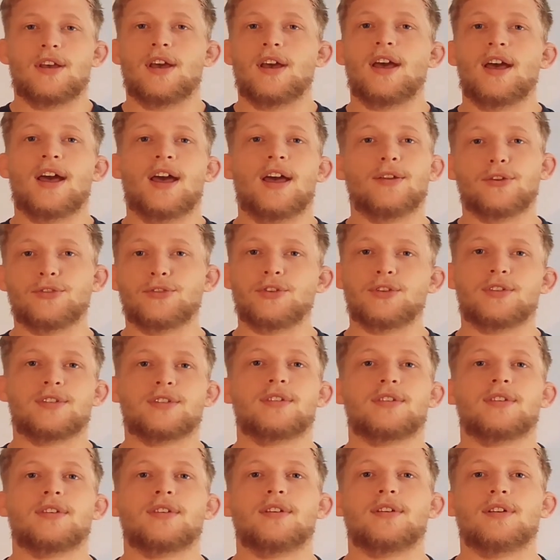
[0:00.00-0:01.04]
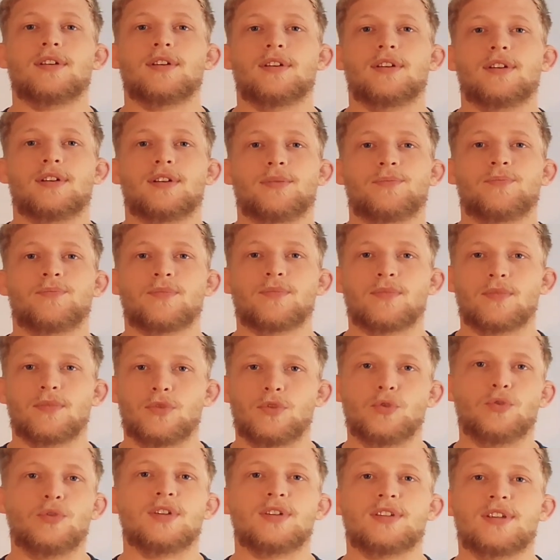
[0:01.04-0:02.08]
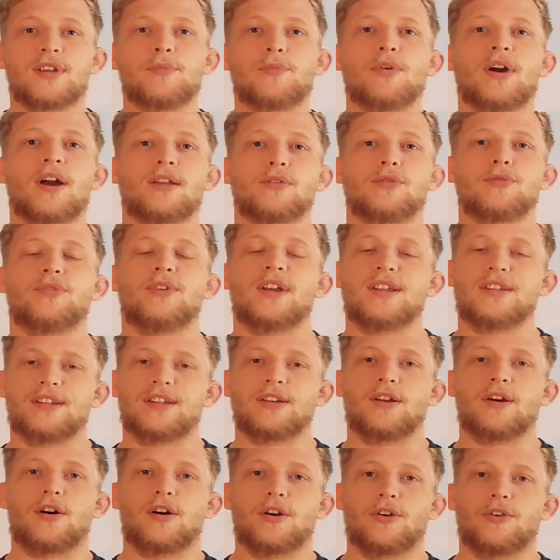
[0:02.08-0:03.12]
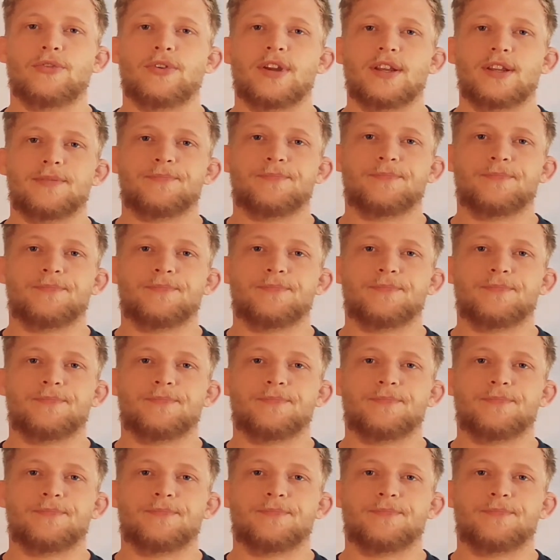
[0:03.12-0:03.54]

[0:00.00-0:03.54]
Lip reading: and not just do the simple act of raising the heart rate.